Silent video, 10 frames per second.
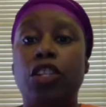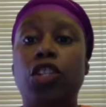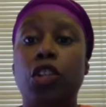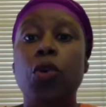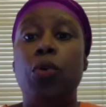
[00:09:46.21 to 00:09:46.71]

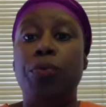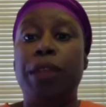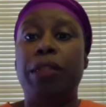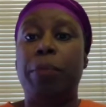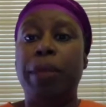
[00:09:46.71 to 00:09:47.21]

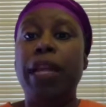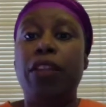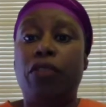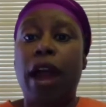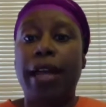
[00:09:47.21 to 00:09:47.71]
assume that the
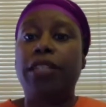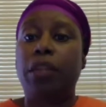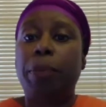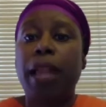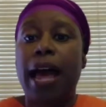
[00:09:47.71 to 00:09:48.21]
Bill of
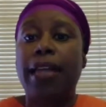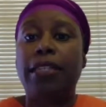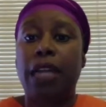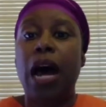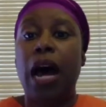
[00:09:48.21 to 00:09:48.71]
Rights
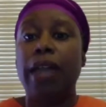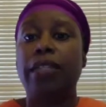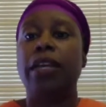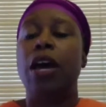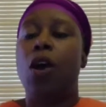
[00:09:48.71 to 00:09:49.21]
applies to
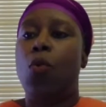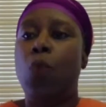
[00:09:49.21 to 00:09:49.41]
us.